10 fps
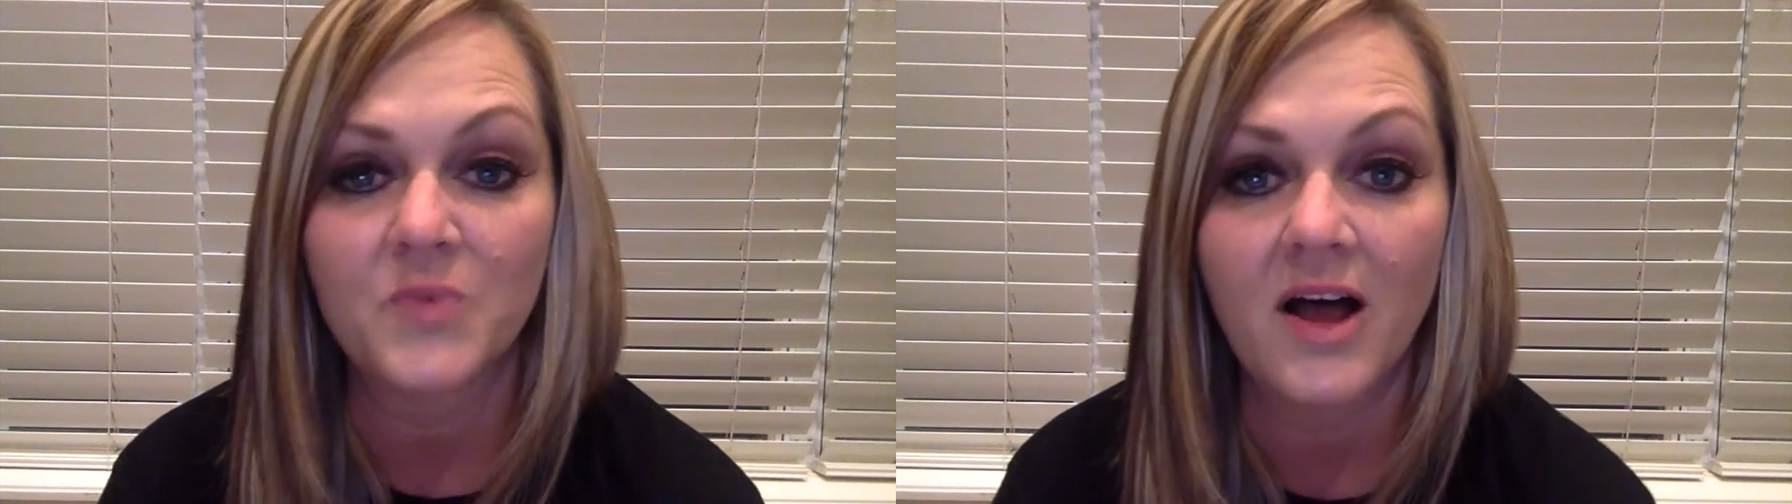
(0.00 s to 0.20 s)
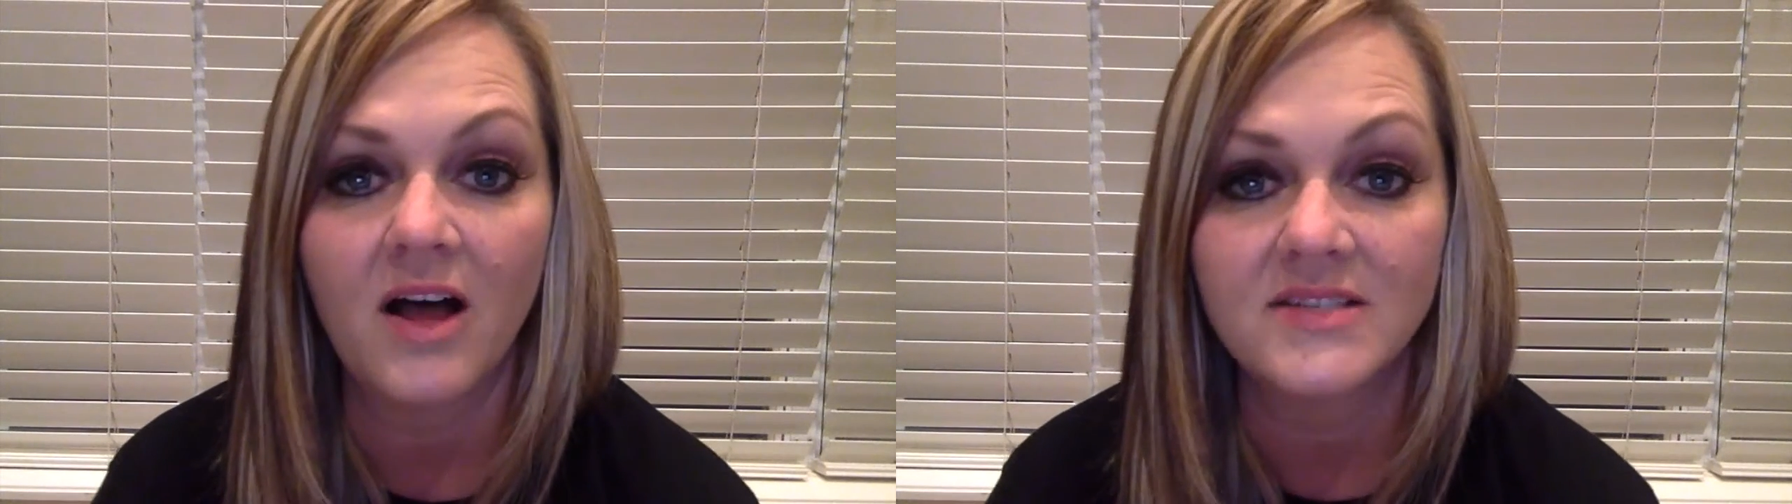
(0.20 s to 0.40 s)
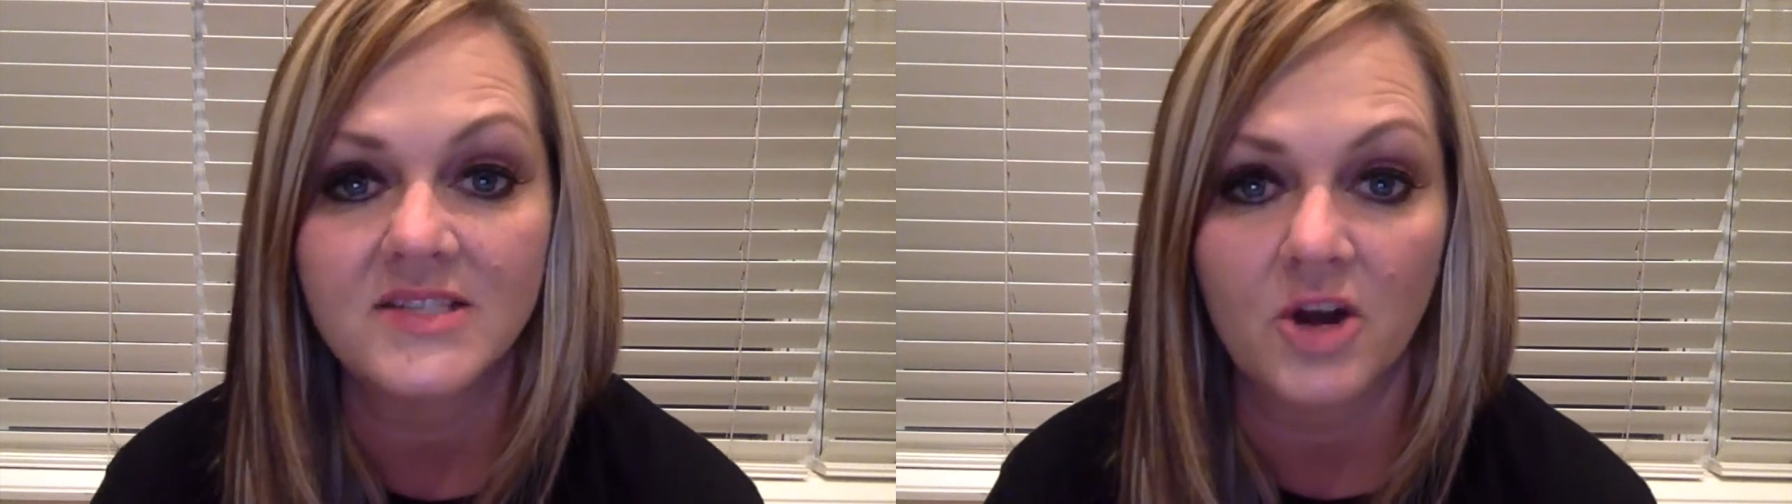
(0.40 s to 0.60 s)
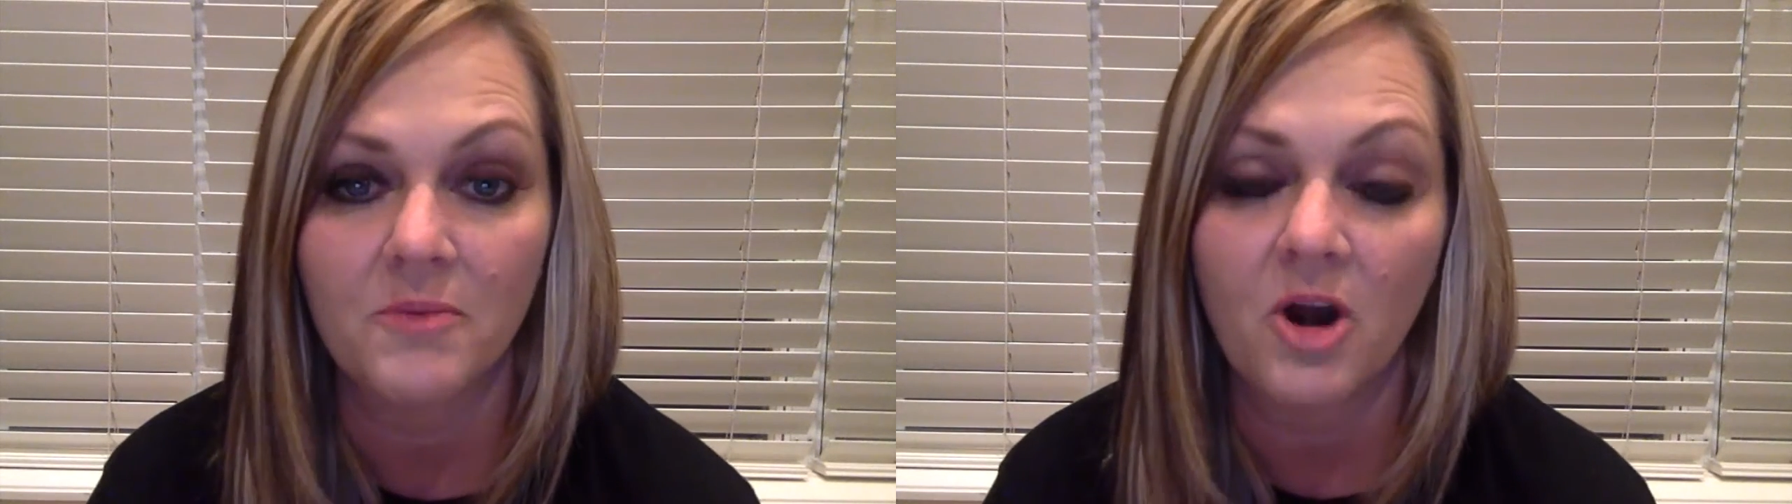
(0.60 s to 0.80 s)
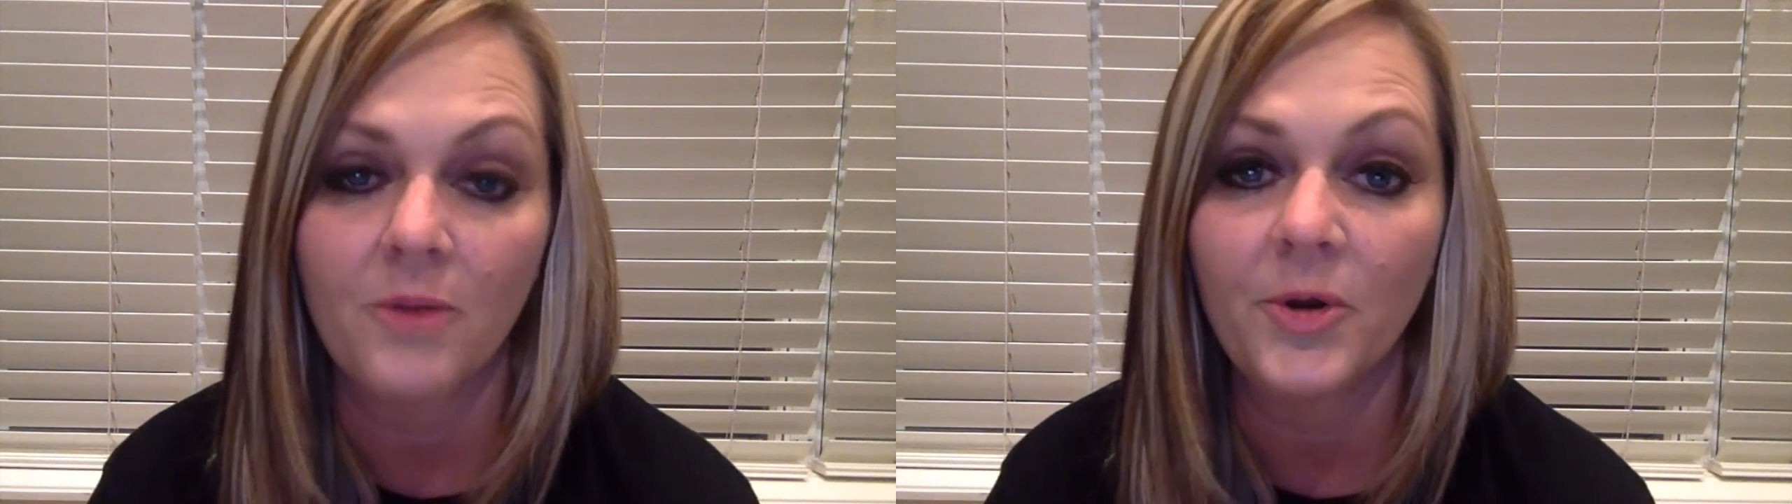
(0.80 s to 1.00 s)
well. Sarah
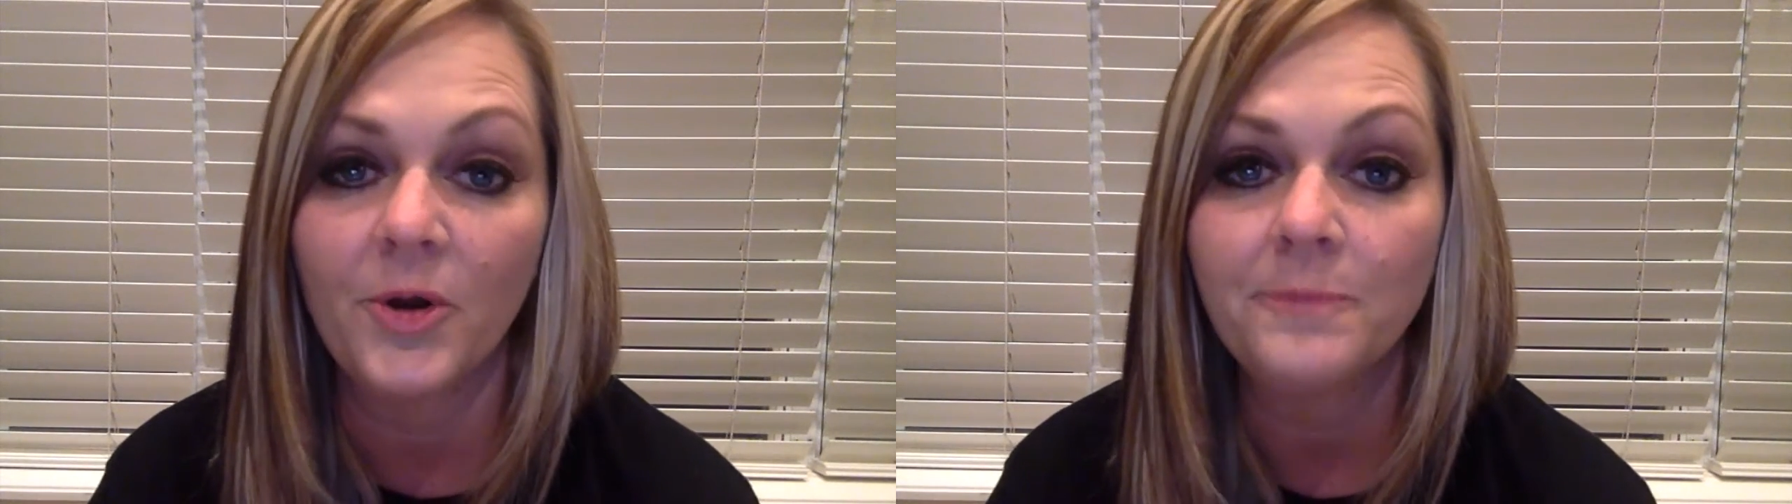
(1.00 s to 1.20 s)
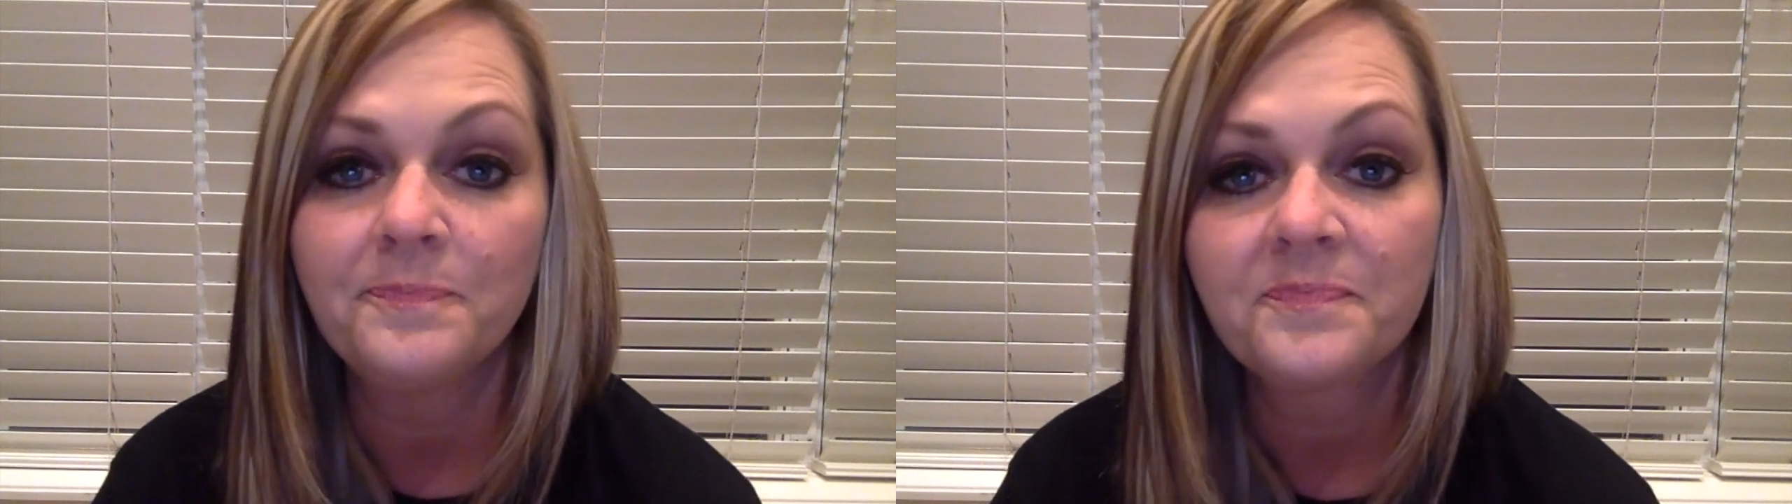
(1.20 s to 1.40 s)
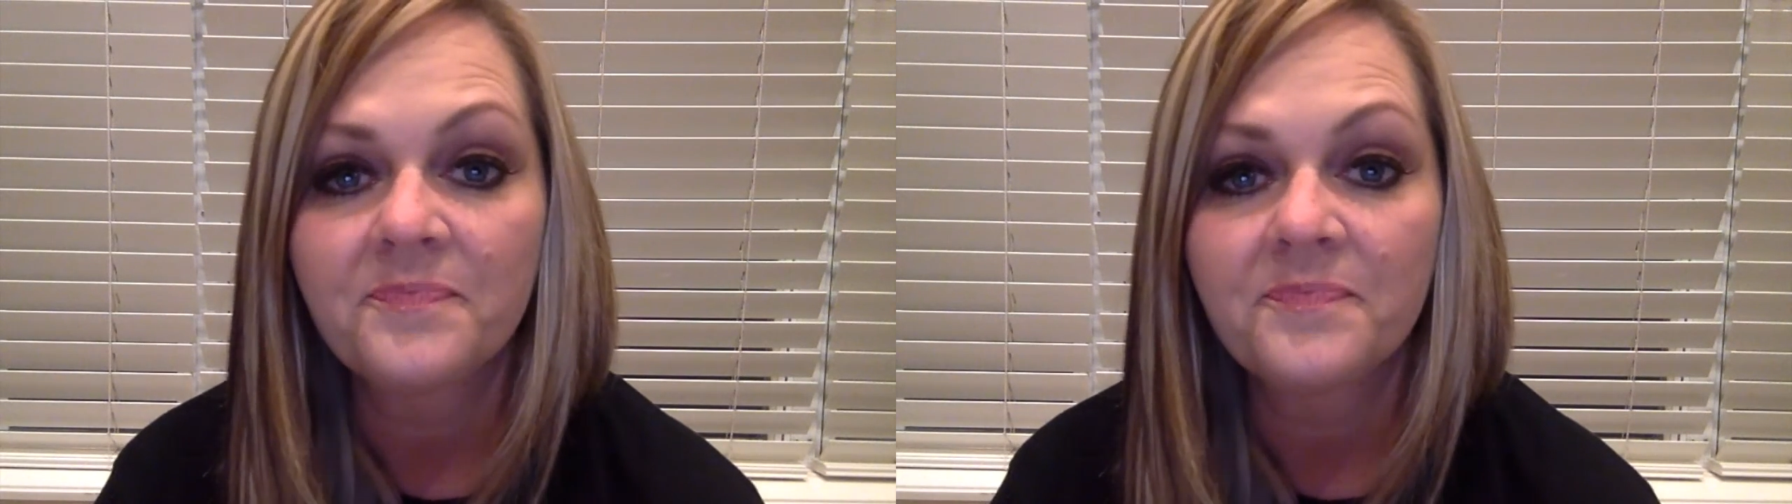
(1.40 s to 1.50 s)
Marble